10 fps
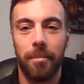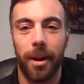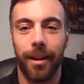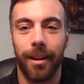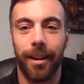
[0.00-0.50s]

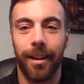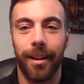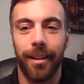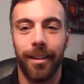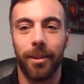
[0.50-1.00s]
But
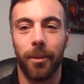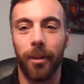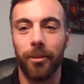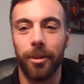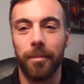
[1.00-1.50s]
the
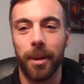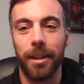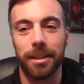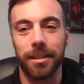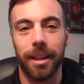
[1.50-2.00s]
one from
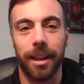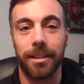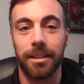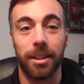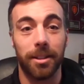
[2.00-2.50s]
basic that
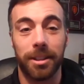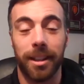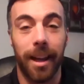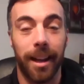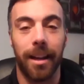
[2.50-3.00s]
still
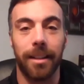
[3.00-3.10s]
today